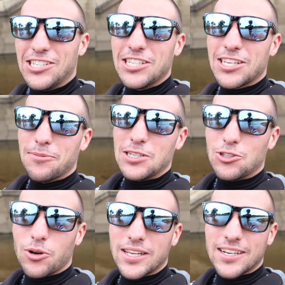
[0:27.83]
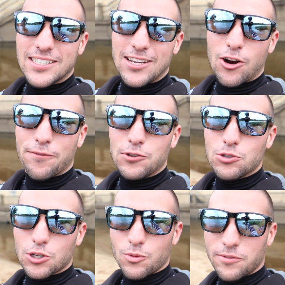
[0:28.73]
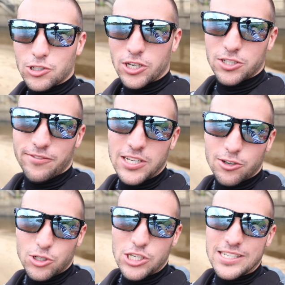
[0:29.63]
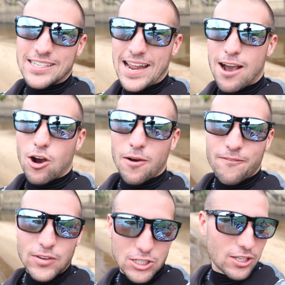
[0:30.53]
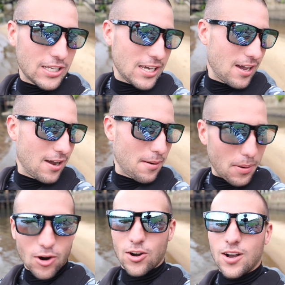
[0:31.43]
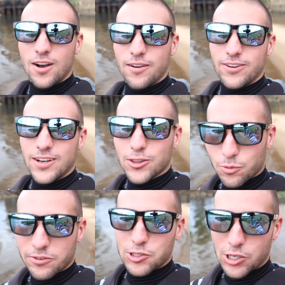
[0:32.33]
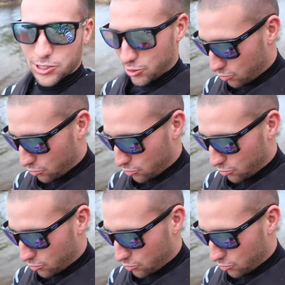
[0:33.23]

She's gonna be joining us in our future River Treasure videos. She is now officially part of the River Treasure